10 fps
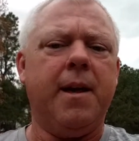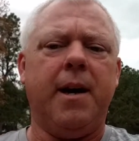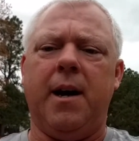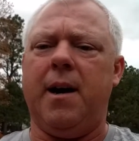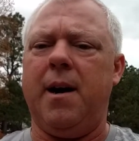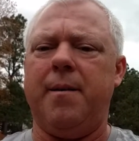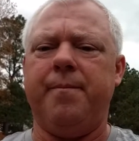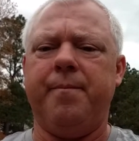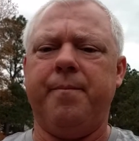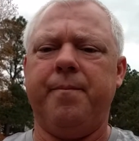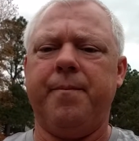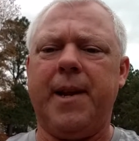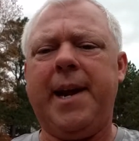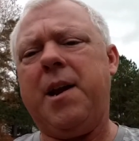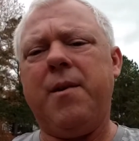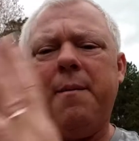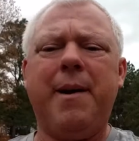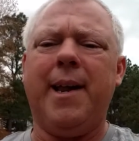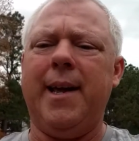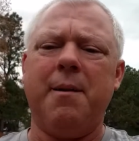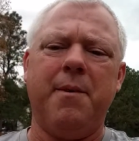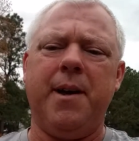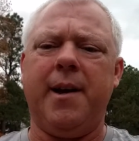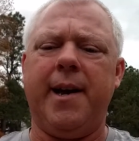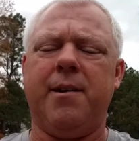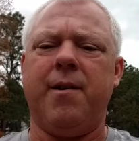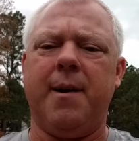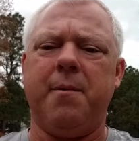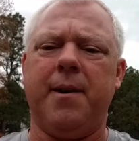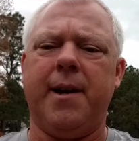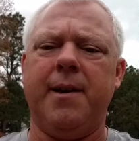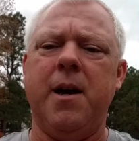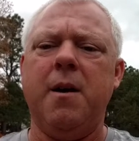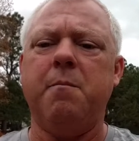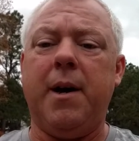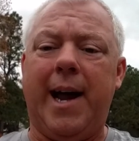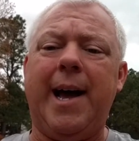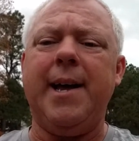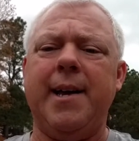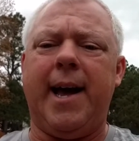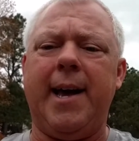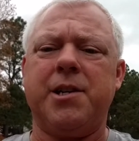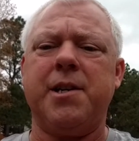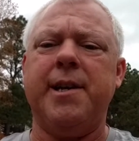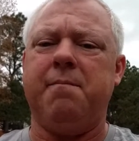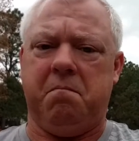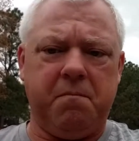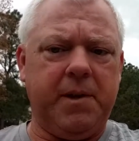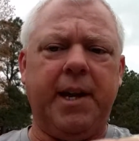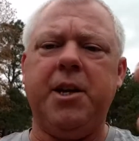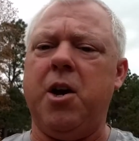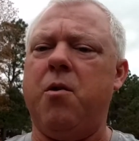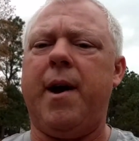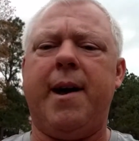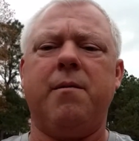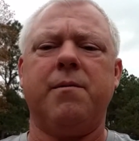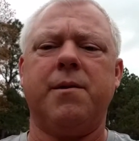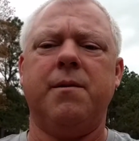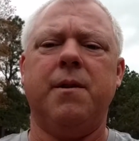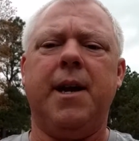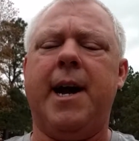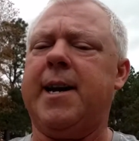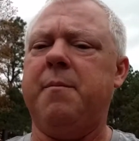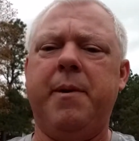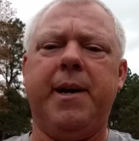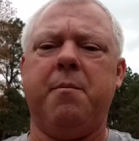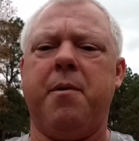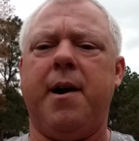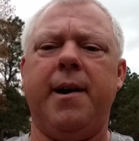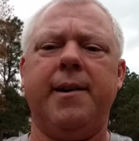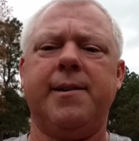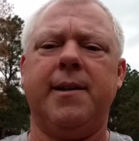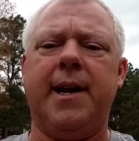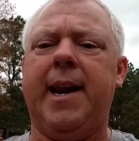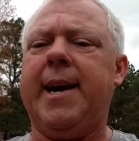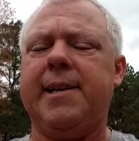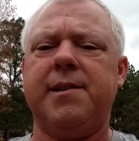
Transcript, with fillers: Um, I ain't no M L M or none of that crap, okay? But I actually can go out, I can pick a product, and I can